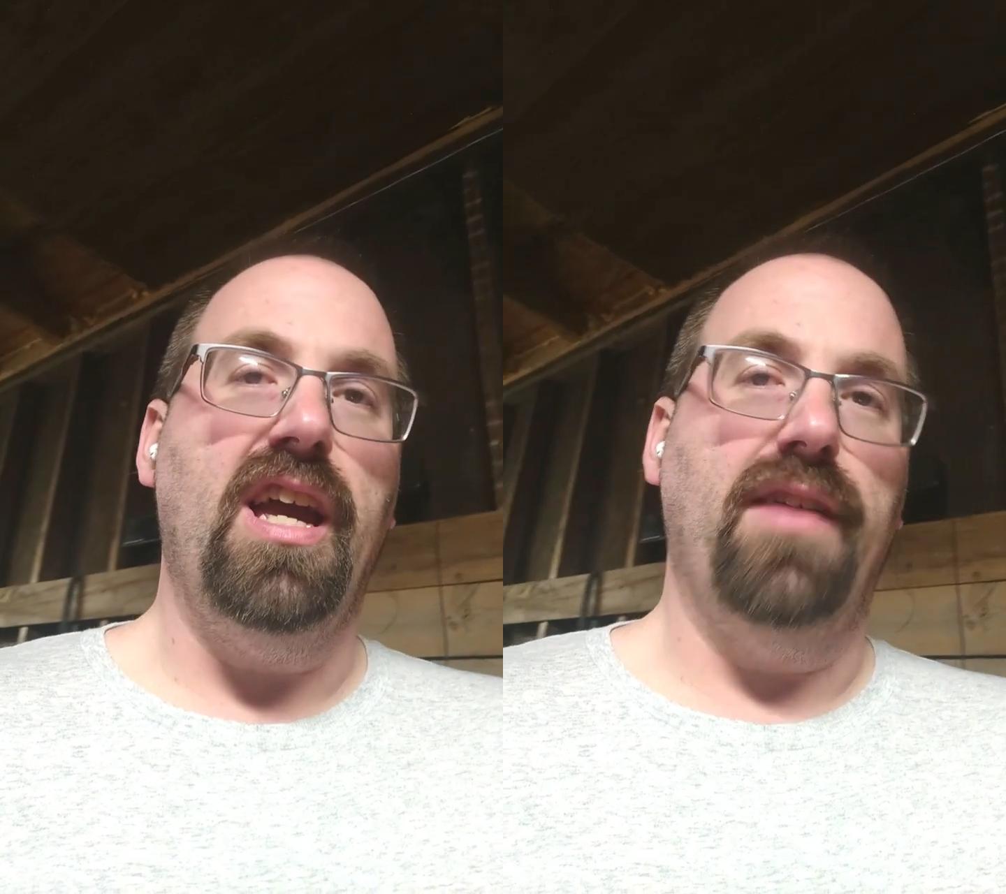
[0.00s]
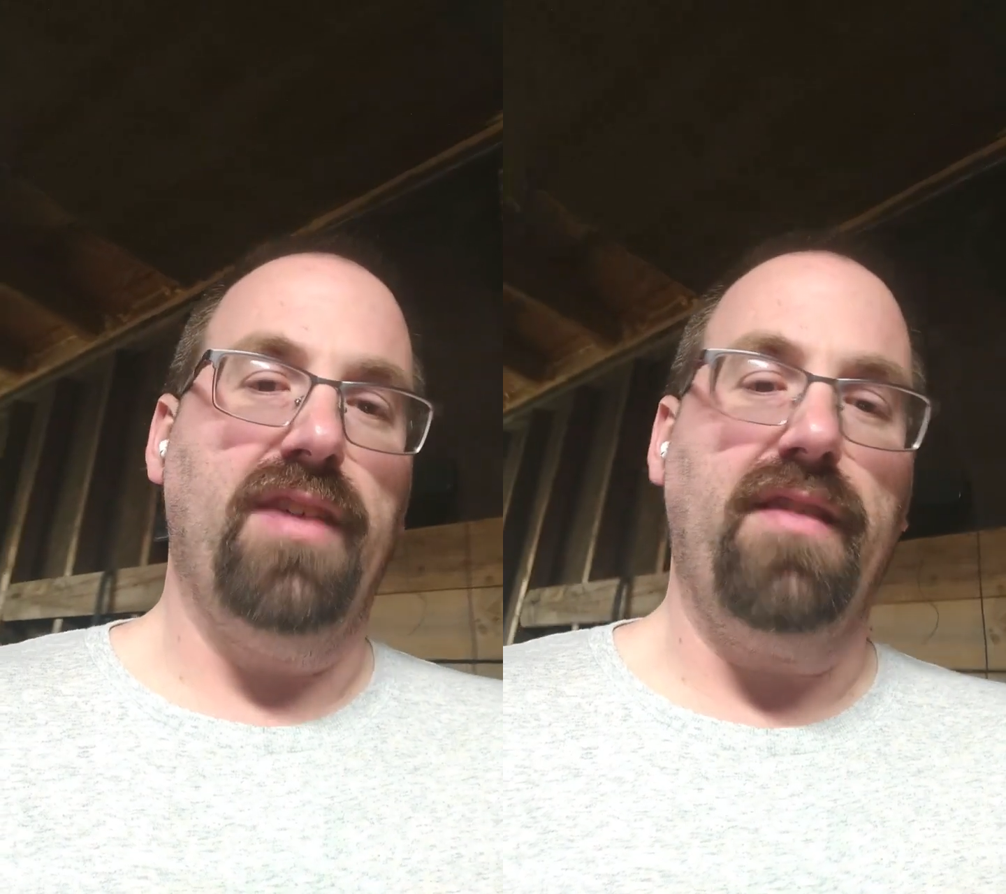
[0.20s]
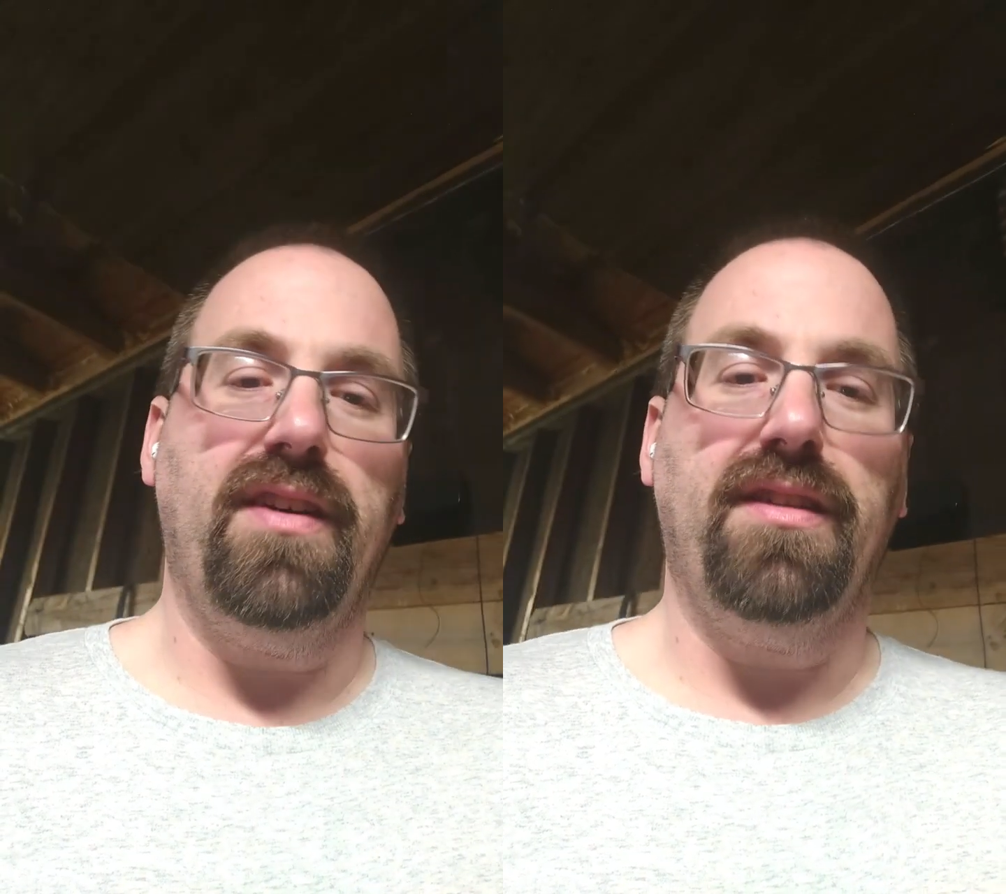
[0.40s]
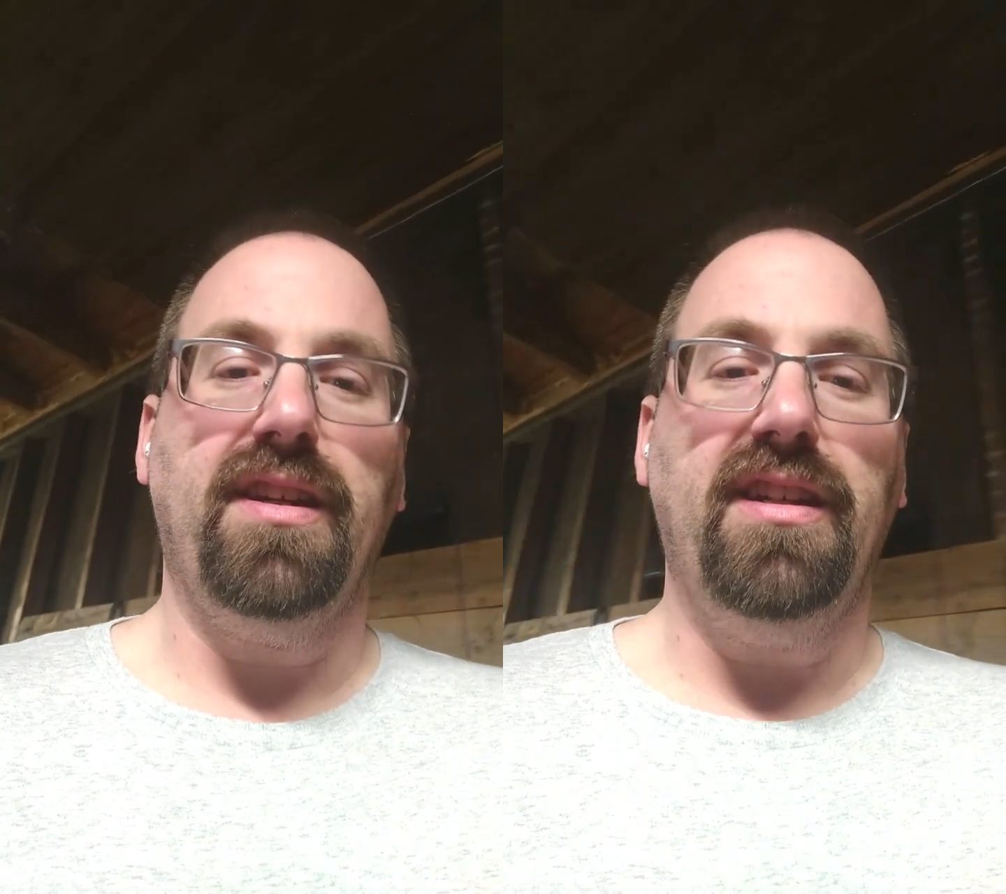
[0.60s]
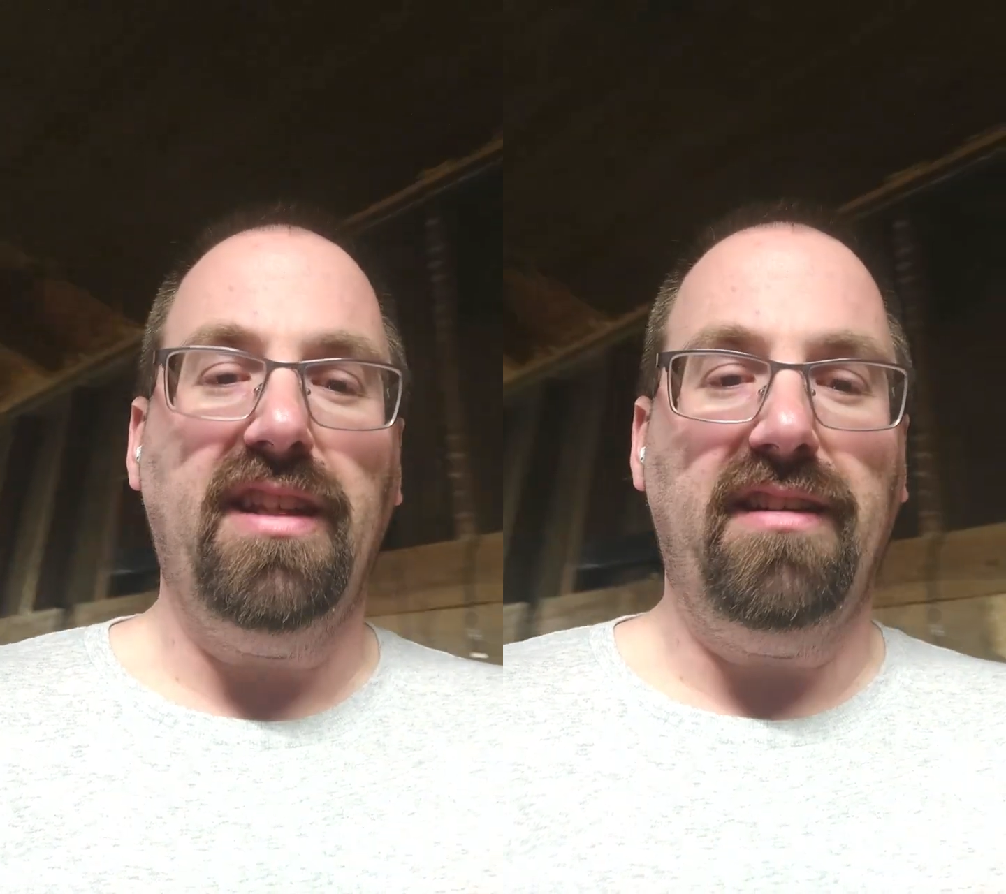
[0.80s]
If you have
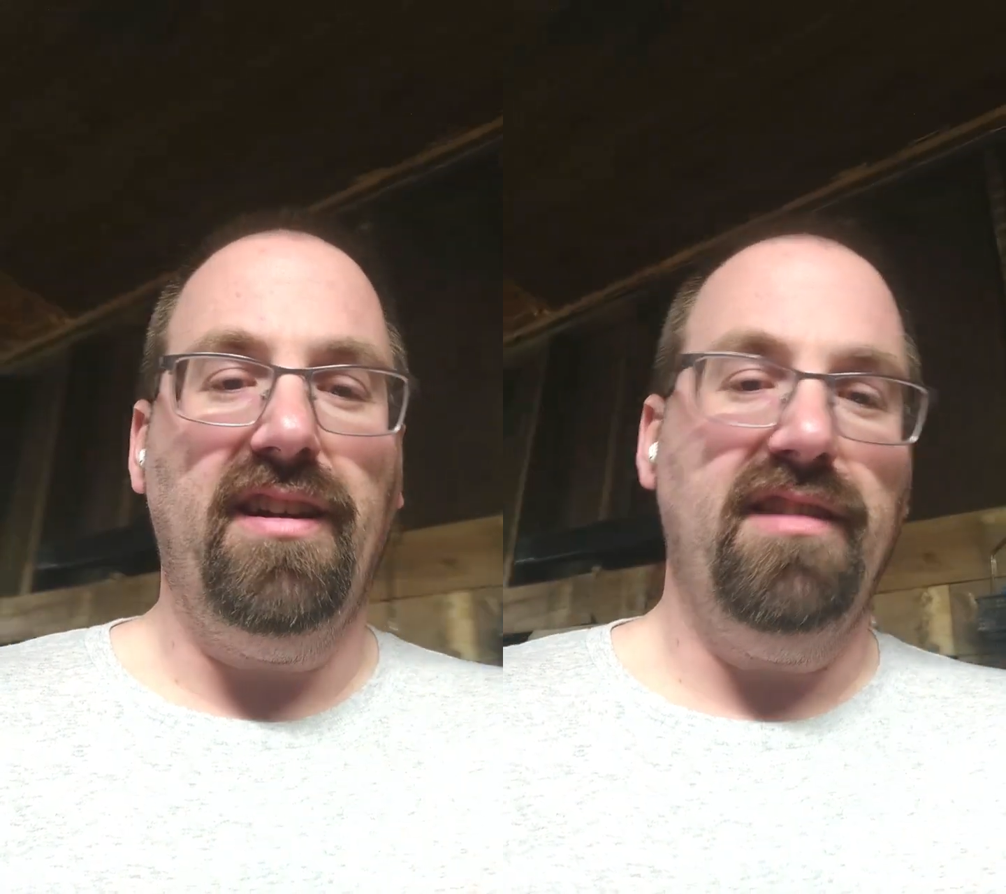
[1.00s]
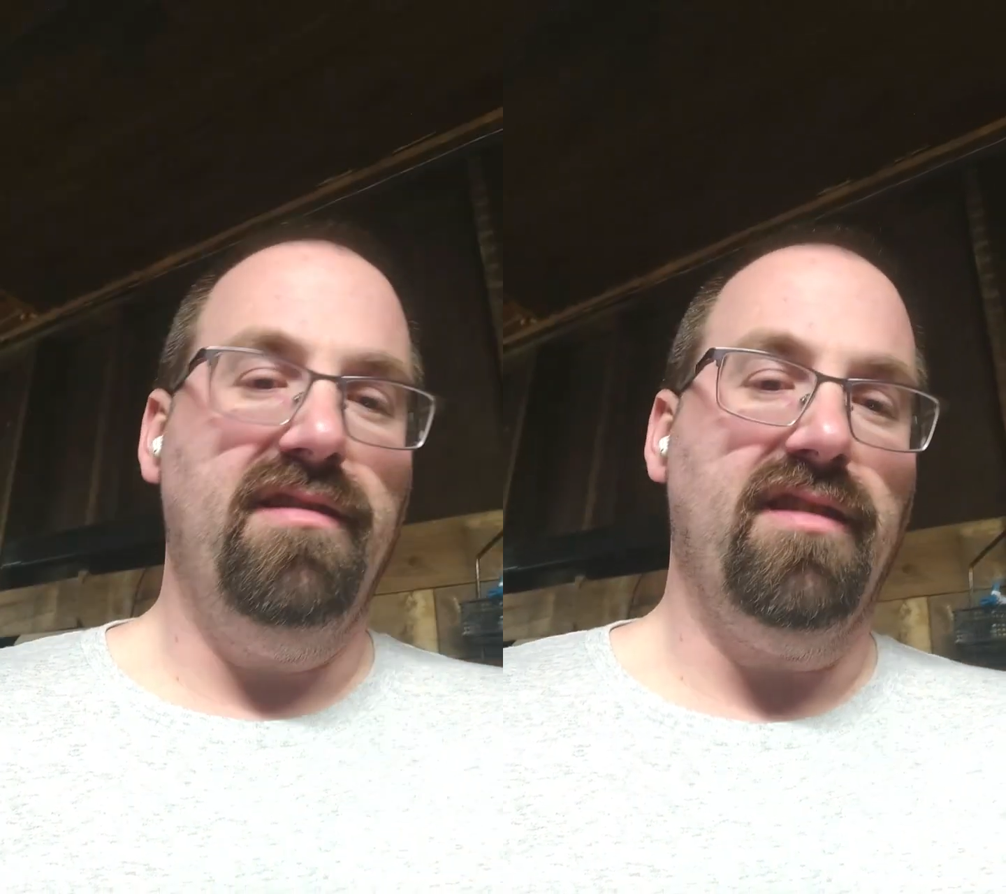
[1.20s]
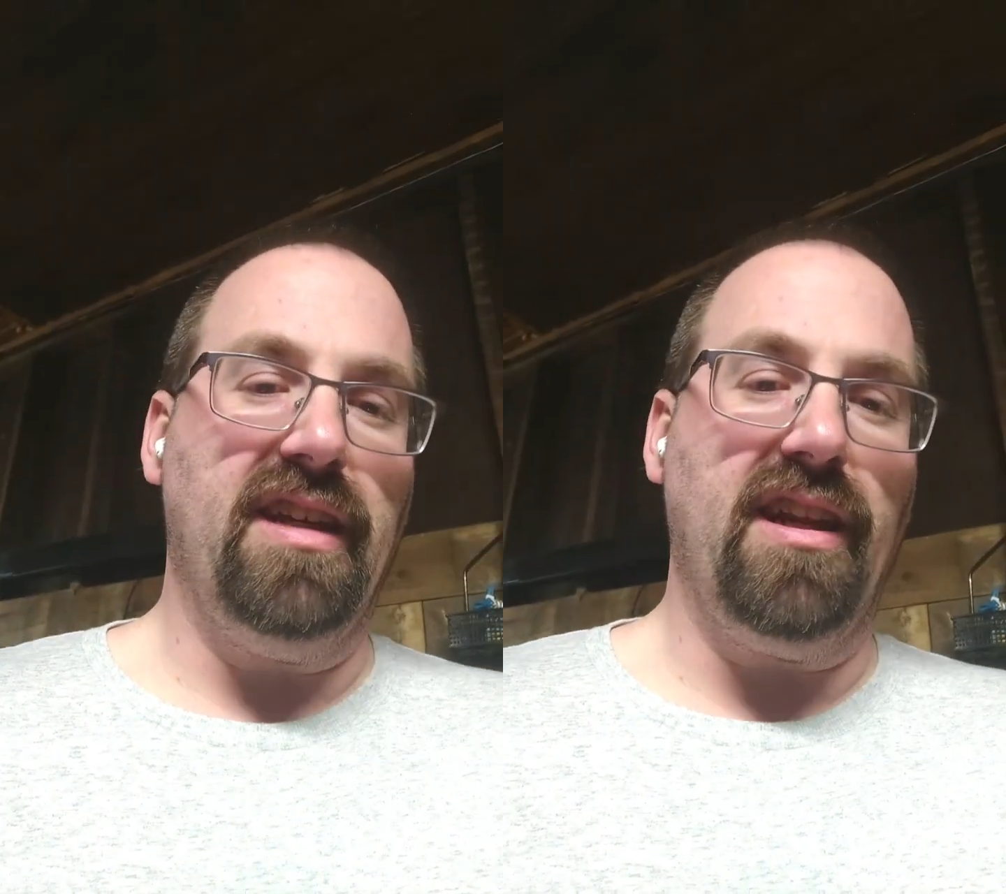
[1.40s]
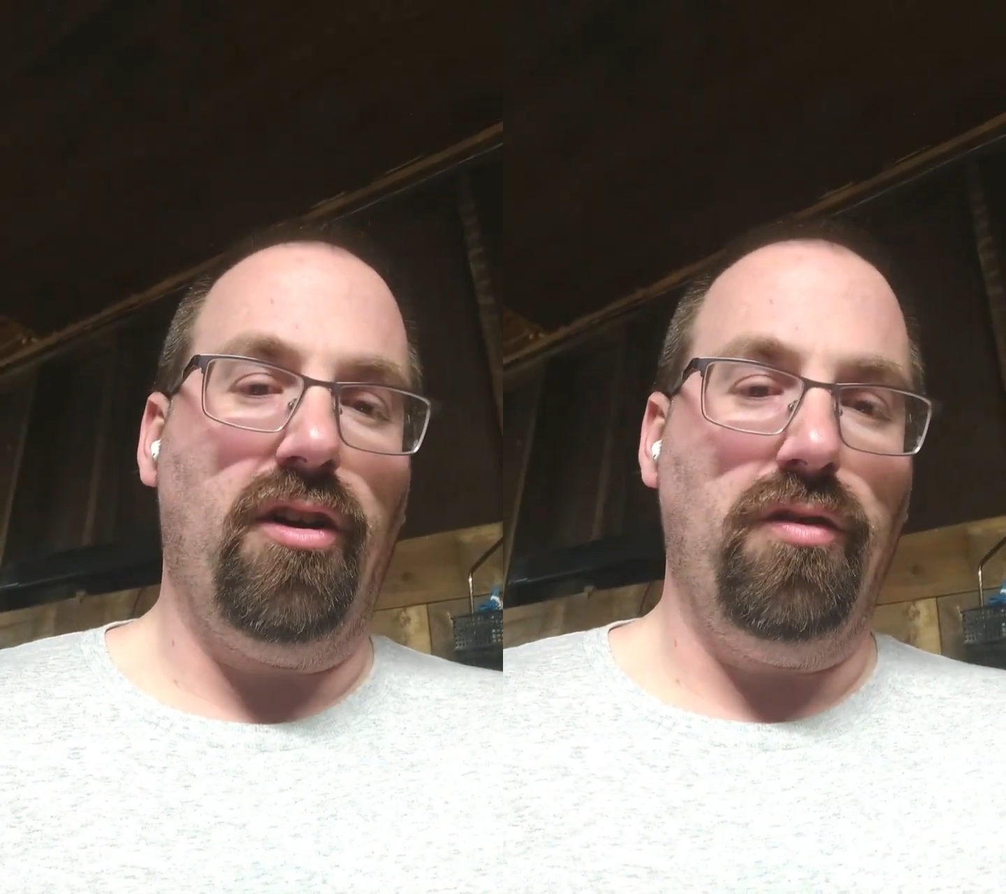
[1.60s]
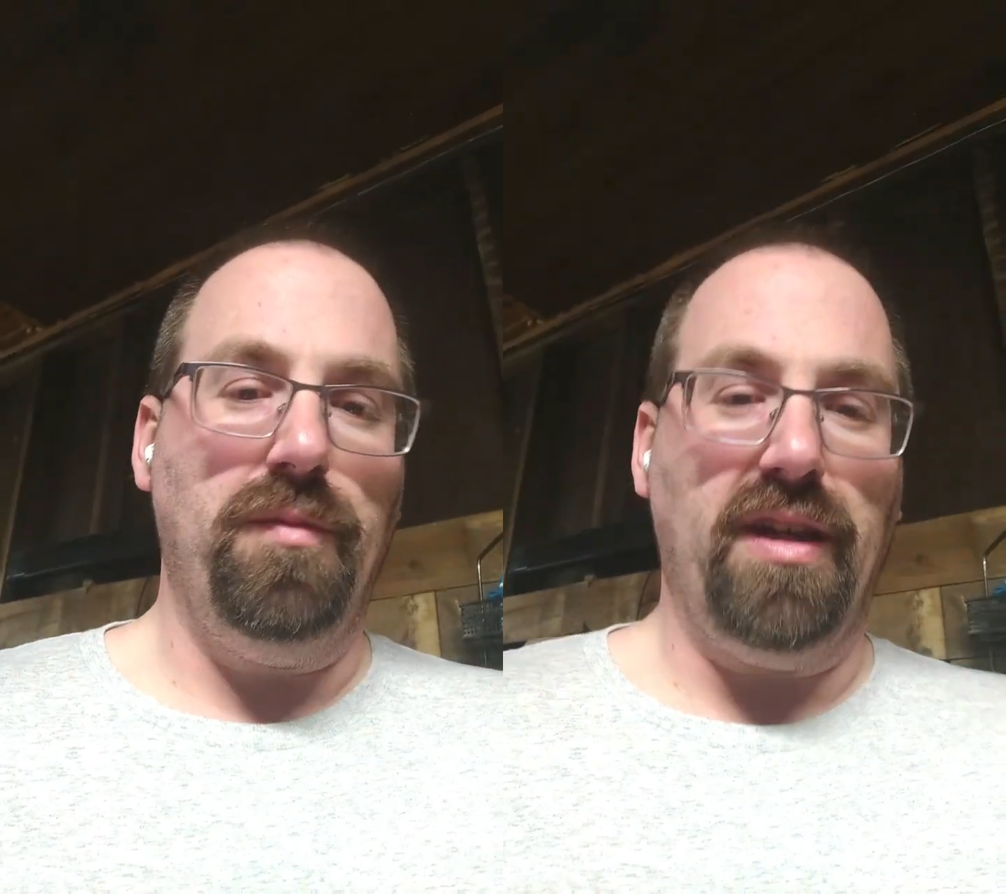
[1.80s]
anything you need done, get a
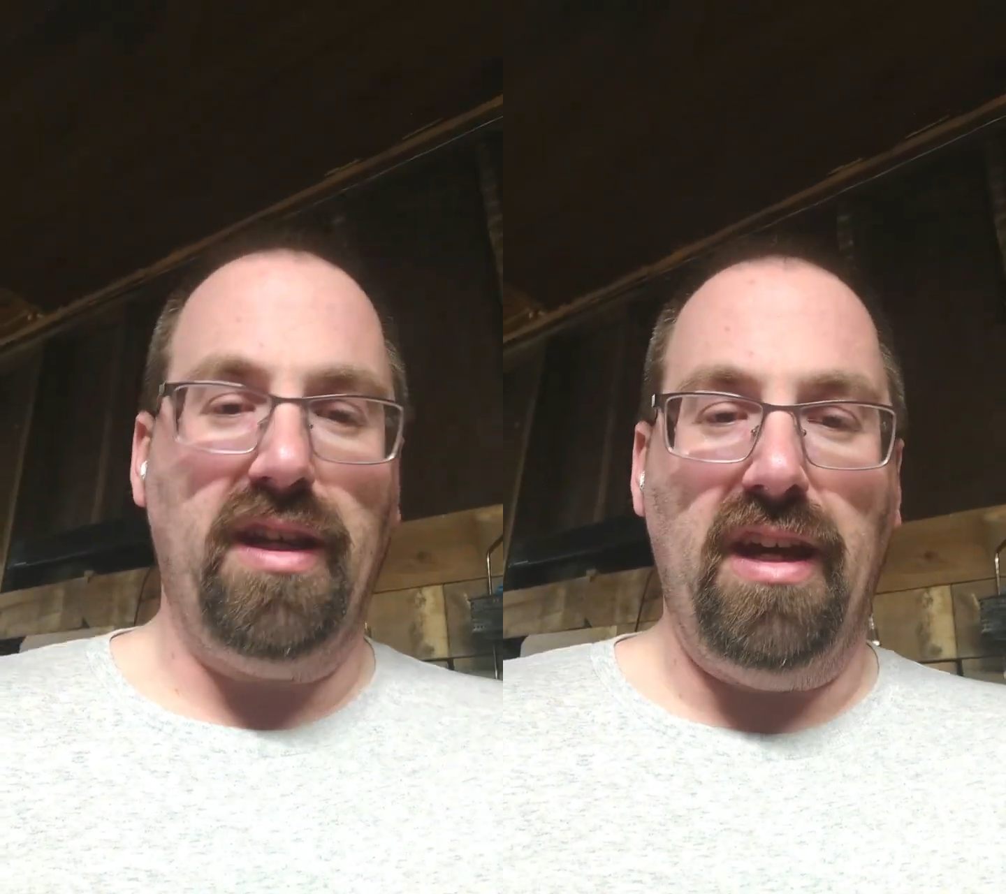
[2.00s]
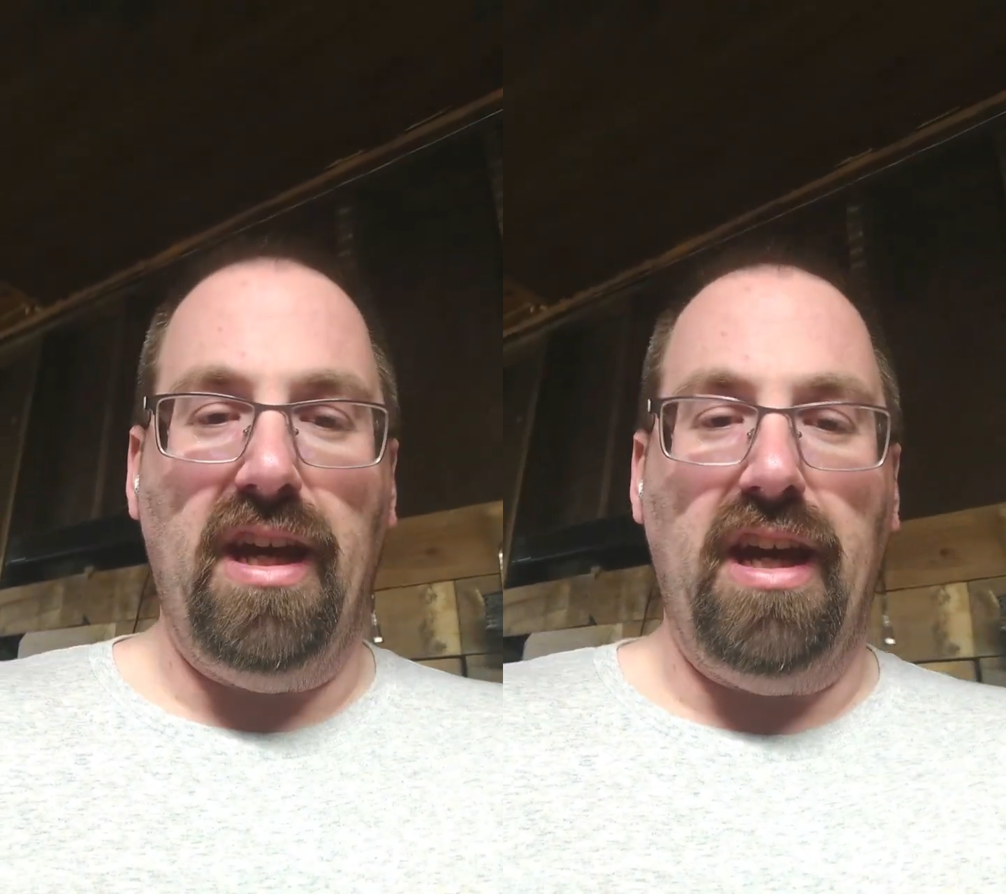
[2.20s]
hold of me.